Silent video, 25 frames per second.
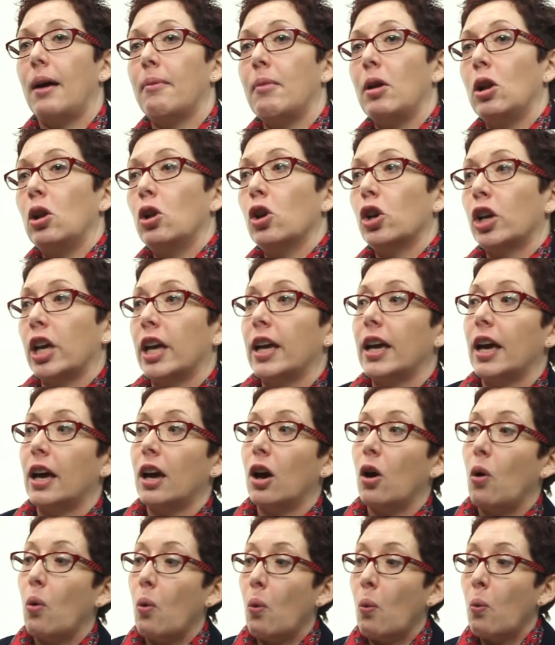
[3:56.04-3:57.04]
looking
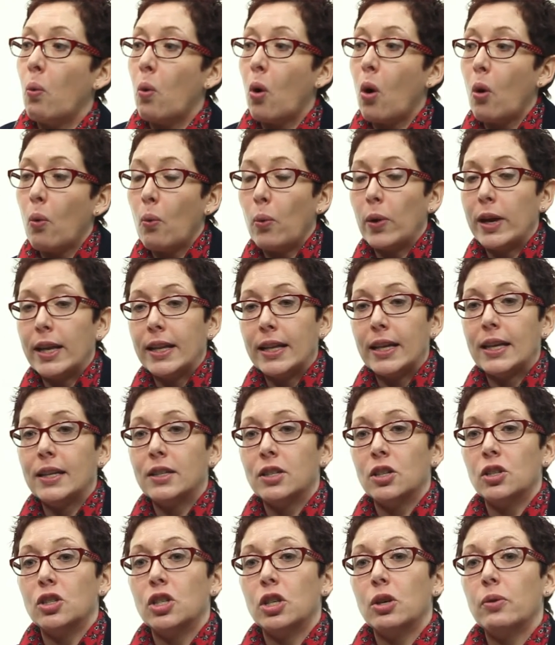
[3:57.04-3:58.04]
at what we need
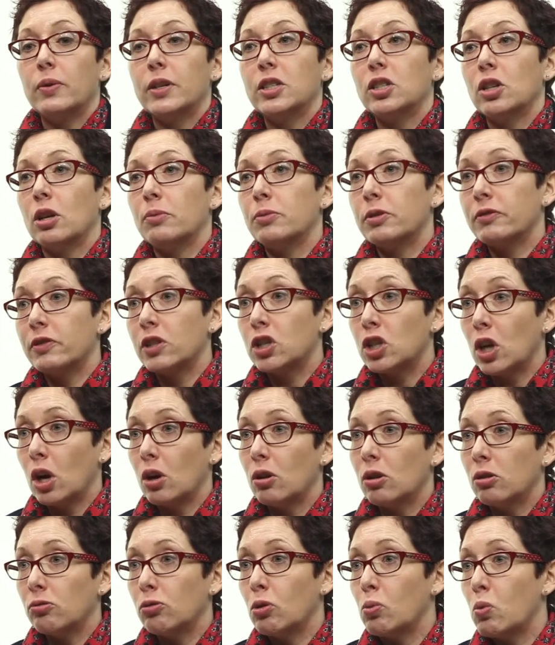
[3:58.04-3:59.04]
to do in terms of a
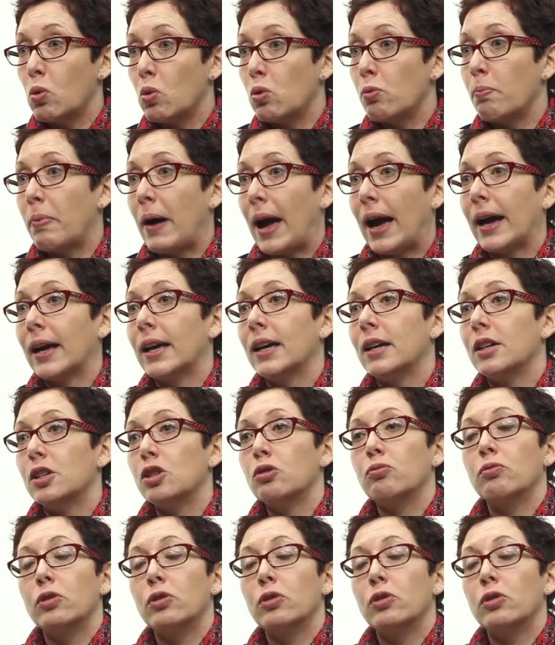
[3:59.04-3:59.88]
total reward package,